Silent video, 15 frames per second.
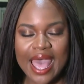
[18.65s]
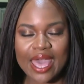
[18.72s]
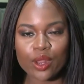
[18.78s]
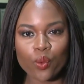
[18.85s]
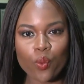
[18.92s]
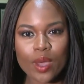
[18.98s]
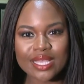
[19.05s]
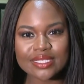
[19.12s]
at
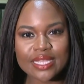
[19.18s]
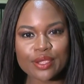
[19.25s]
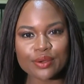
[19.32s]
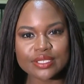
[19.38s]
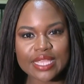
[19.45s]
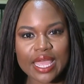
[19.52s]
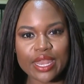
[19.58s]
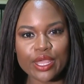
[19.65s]
a West
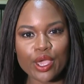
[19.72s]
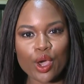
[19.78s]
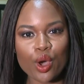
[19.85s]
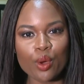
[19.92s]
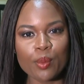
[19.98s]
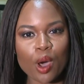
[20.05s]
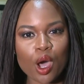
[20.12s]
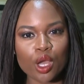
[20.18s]
Harris County
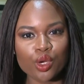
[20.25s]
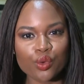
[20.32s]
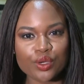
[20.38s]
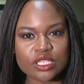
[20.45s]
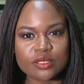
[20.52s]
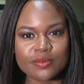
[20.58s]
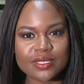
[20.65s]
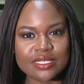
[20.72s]
home on
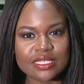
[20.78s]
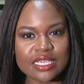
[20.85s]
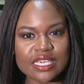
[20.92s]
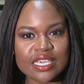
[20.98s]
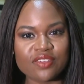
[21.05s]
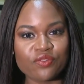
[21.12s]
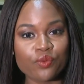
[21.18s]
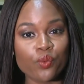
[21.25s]
Christmas
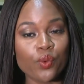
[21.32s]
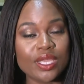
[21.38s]
Eve.